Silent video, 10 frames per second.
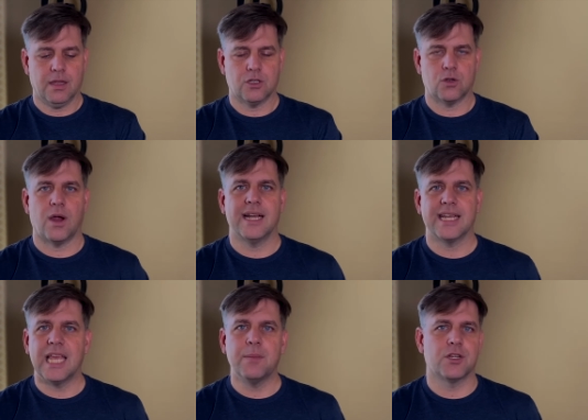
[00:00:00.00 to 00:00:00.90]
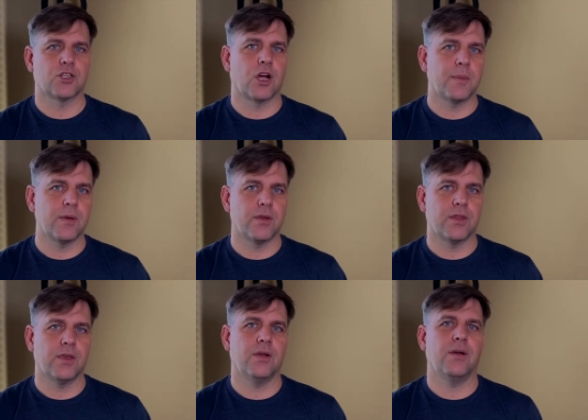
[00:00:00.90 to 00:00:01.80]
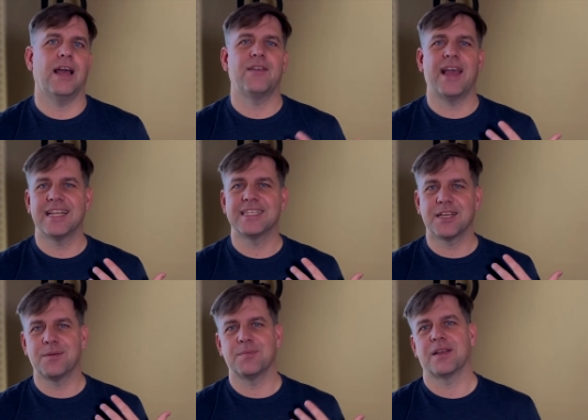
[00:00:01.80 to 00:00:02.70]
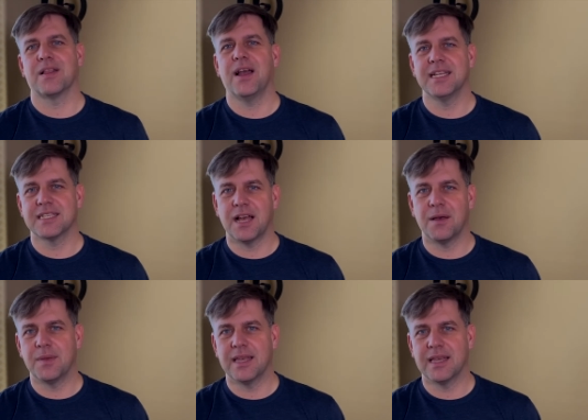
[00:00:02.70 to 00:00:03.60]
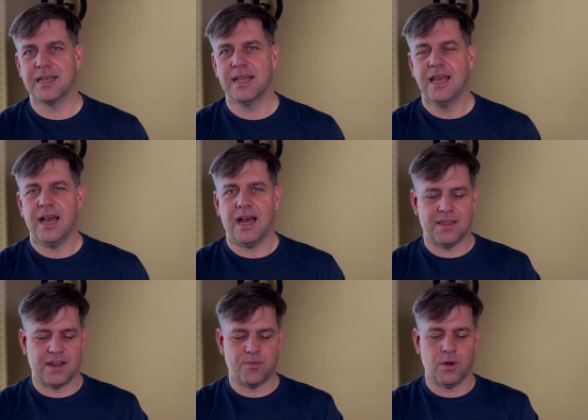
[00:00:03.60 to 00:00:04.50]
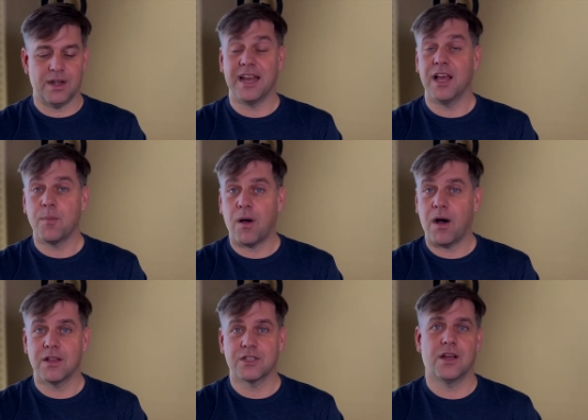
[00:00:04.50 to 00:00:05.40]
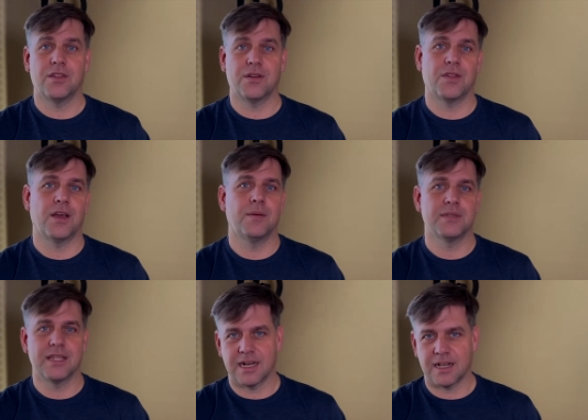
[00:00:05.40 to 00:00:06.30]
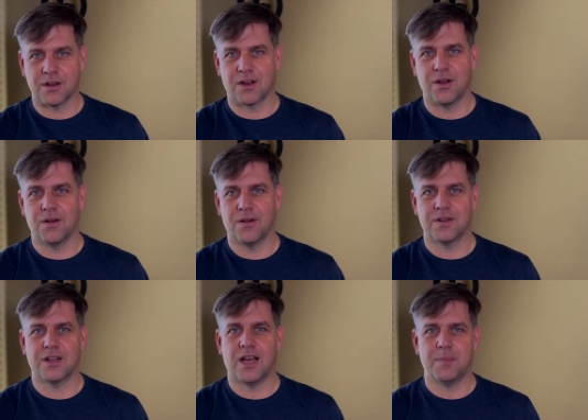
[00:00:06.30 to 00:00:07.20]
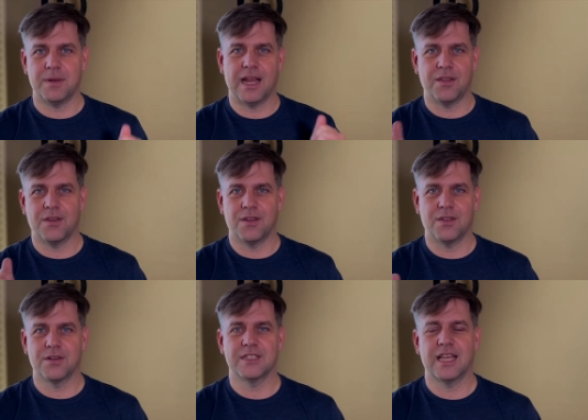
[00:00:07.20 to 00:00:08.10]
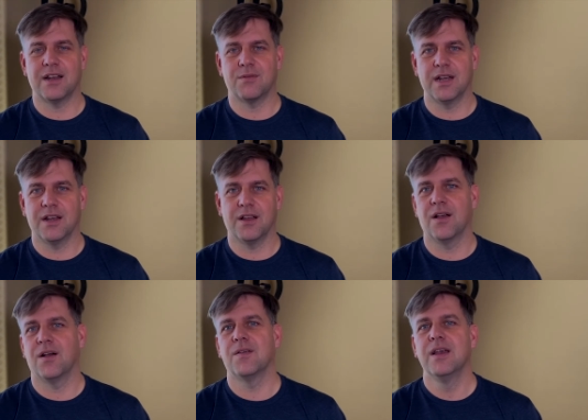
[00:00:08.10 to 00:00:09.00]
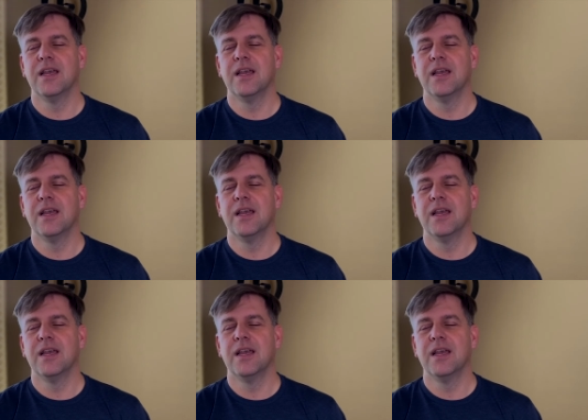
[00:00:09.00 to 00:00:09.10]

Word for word: Try and keep a Sharpie with you. I've had some clients come in uh, that have put nail polish on their thumbs and a clear coat over top, and now they're, they're set, ready to go.